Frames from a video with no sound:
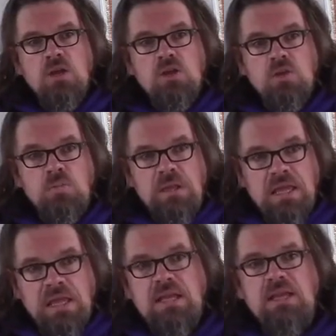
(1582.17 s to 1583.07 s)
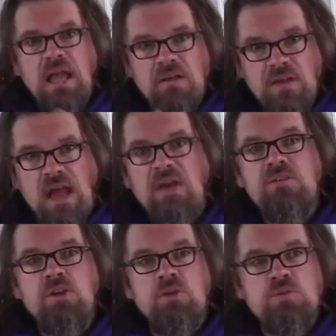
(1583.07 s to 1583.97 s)
you begin to have
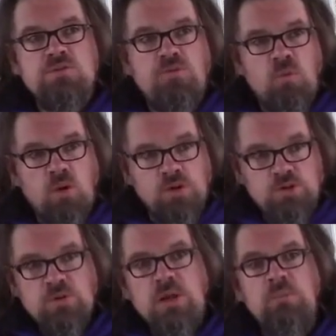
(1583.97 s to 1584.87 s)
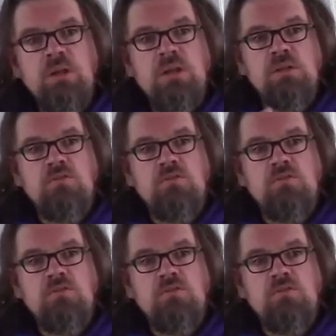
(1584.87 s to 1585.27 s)
avenues for treatment,